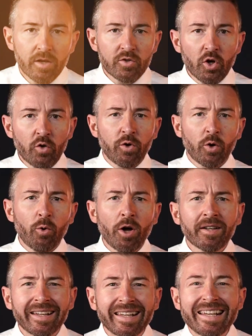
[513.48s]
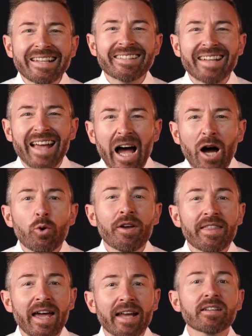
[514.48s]
for what is now
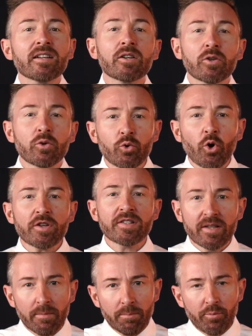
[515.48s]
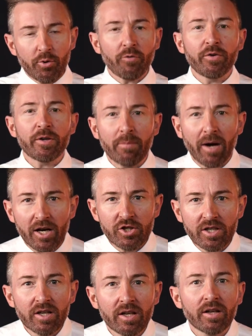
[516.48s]
that gross profit margin
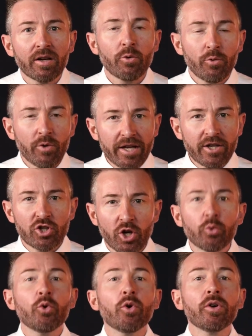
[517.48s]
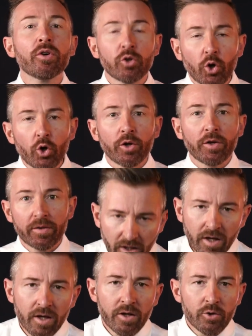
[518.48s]
ratio good?
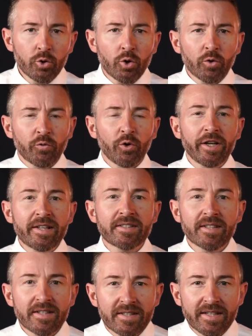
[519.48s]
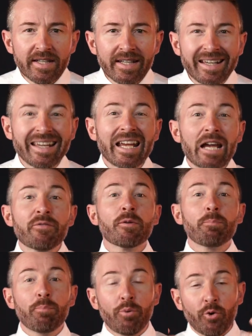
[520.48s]
You could, for instance, see if the
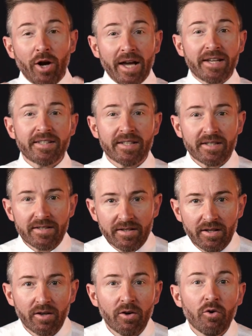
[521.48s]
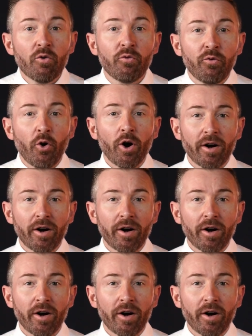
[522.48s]
prices for